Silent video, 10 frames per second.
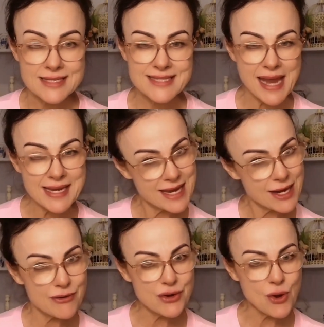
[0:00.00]
Take
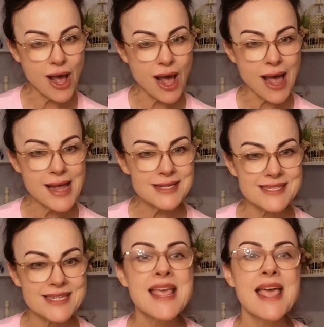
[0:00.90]
care of your
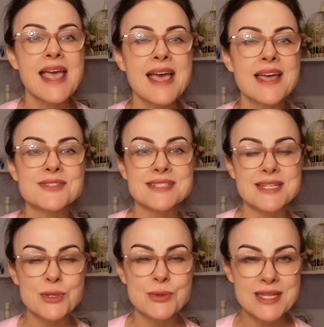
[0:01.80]
heart, and I'll
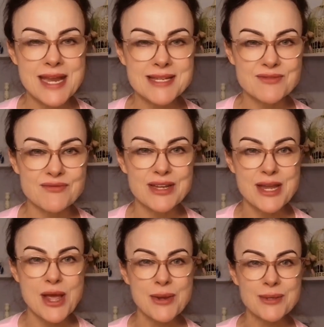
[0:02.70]
see you in the next video.